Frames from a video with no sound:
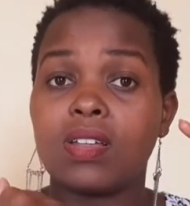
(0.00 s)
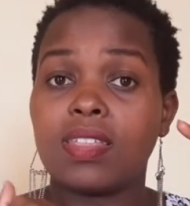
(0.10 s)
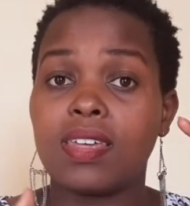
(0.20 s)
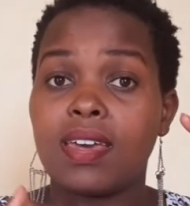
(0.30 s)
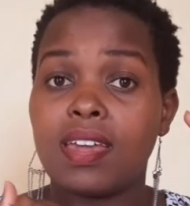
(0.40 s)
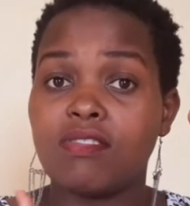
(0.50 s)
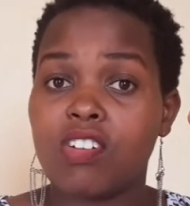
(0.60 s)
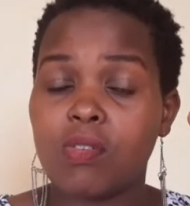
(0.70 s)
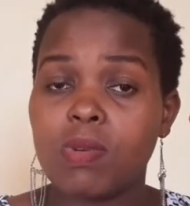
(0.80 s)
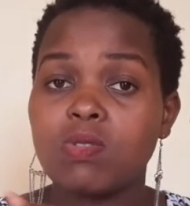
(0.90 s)
the
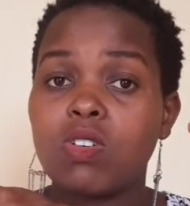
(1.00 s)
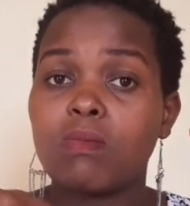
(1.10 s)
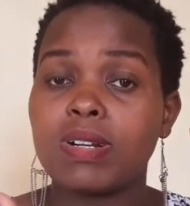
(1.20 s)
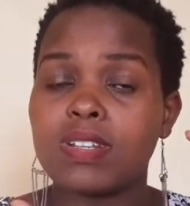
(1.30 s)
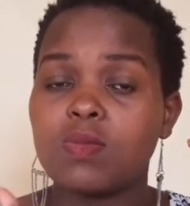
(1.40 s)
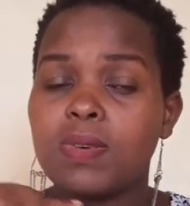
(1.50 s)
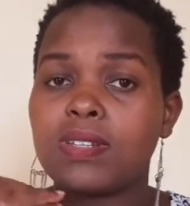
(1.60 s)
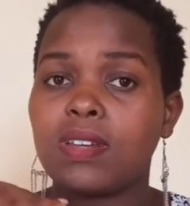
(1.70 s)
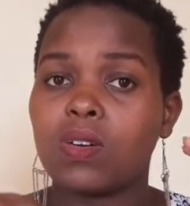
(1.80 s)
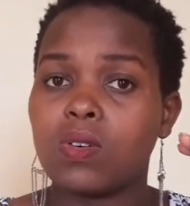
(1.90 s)
environmental management
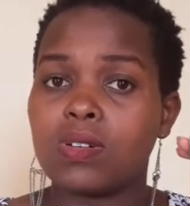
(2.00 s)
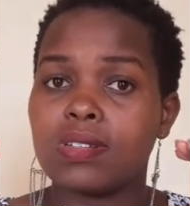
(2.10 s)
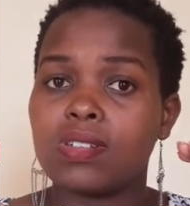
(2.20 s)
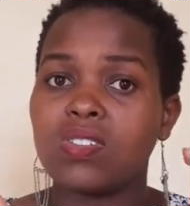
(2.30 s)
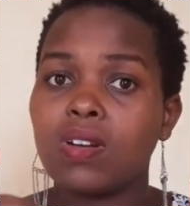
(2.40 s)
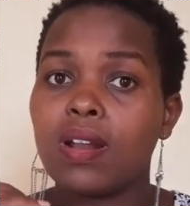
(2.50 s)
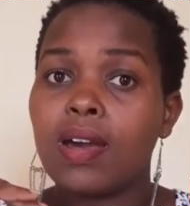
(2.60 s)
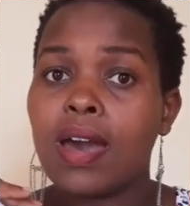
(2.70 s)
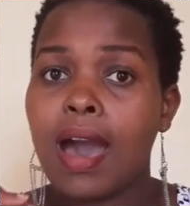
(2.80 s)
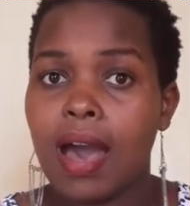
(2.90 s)
and coordination
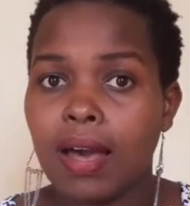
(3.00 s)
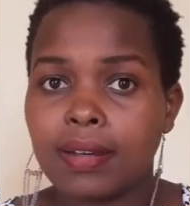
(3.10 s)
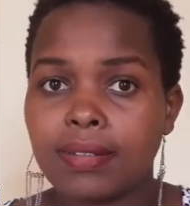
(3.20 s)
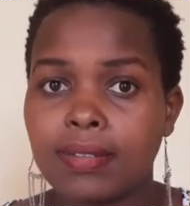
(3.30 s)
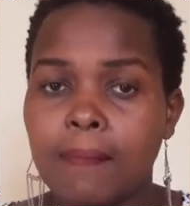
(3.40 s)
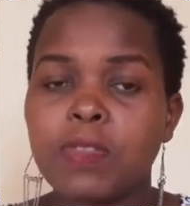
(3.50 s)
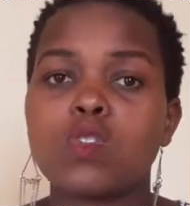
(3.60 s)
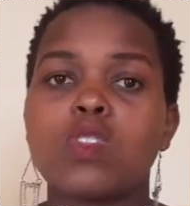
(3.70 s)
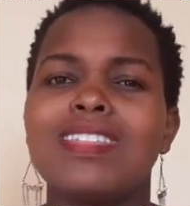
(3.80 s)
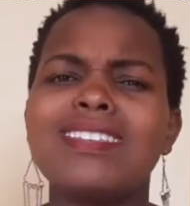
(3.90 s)
act so
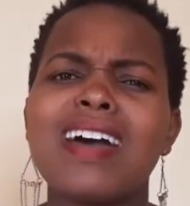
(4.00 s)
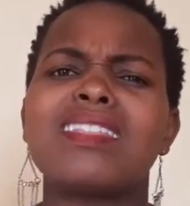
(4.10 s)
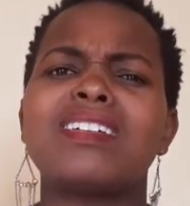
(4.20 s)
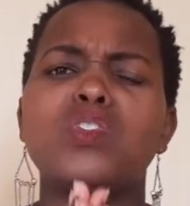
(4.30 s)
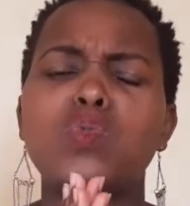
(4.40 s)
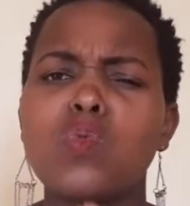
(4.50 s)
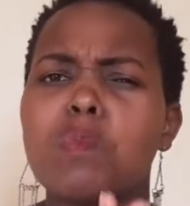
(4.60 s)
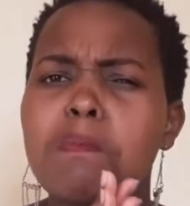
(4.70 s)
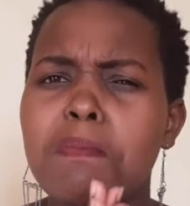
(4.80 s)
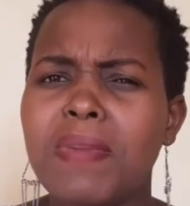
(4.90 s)
these are the two
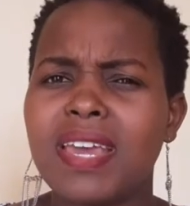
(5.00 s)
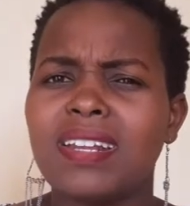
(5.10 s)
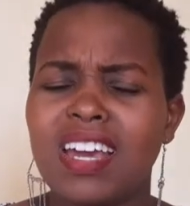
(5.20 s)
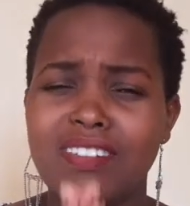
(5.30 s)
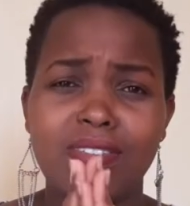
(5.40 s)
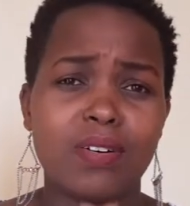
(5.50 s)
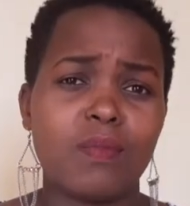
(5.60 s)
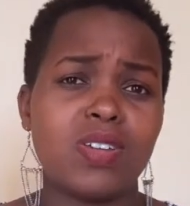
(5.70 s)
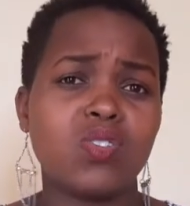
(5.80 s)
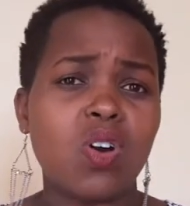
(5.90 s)
main
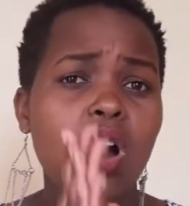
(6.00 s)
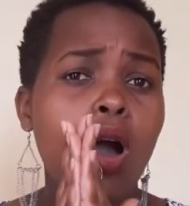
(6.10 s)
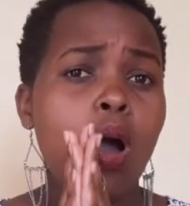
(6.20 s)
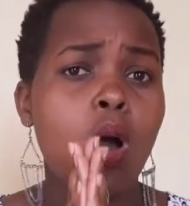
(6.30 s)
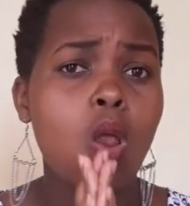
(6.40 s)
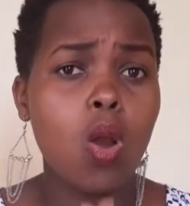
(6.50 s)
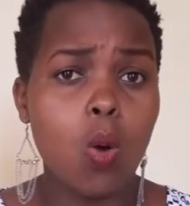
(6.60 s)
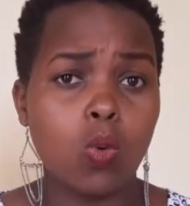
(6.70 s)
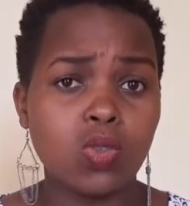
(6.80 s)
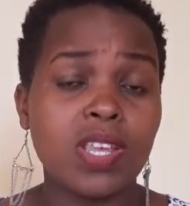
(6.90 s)
environmental
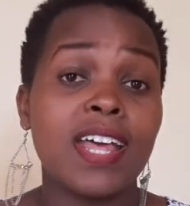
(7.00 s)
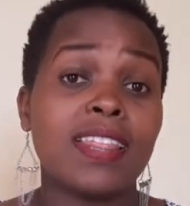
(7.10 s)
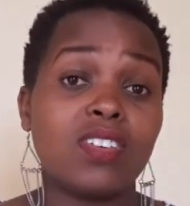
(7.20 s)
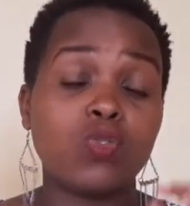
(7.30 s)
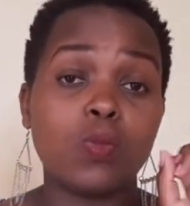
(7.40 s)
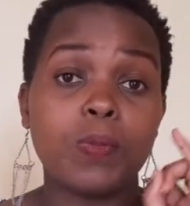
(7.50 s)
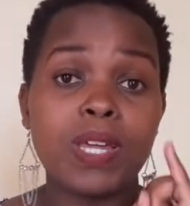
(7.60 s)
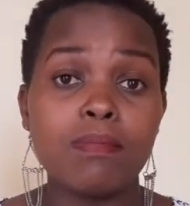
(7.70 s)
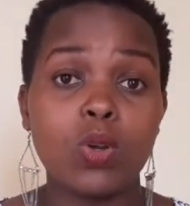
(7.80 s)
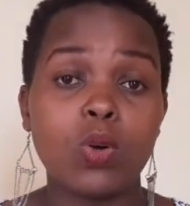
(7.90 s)
laws the
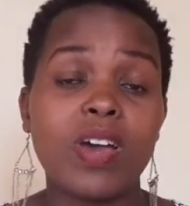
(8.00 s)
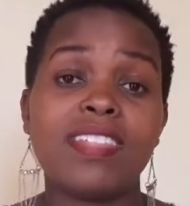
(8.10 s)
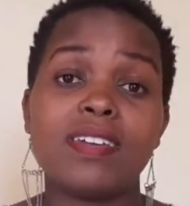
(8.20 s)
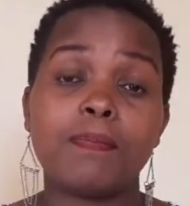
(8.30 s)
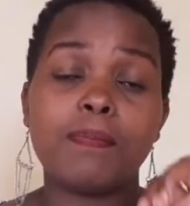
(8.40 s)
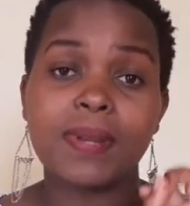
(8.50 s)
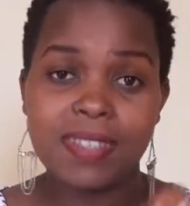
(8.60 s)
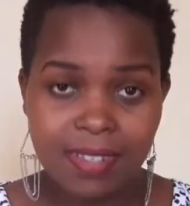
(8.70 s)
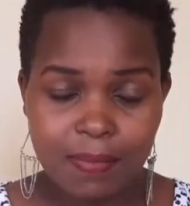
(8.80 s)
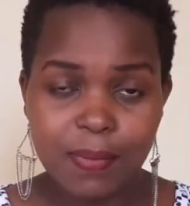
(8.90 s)
supreme law and the
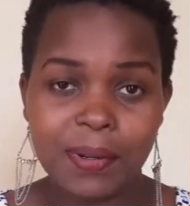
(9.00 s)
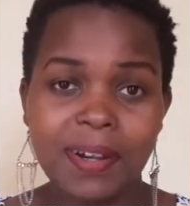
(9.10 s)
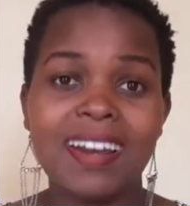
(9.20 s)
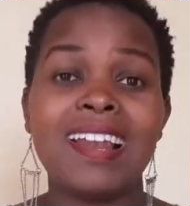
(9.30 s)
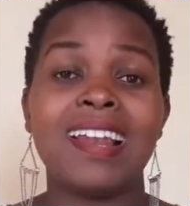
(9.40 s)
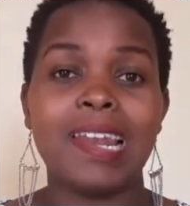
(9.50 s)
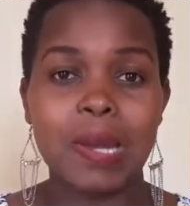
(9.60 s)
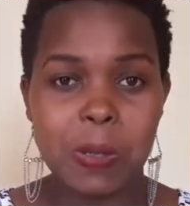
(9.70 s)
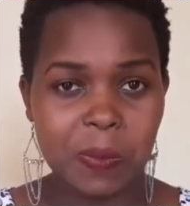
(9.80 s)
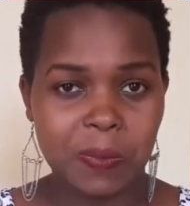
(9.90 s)
principal
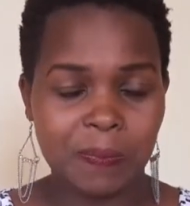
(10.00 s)
law.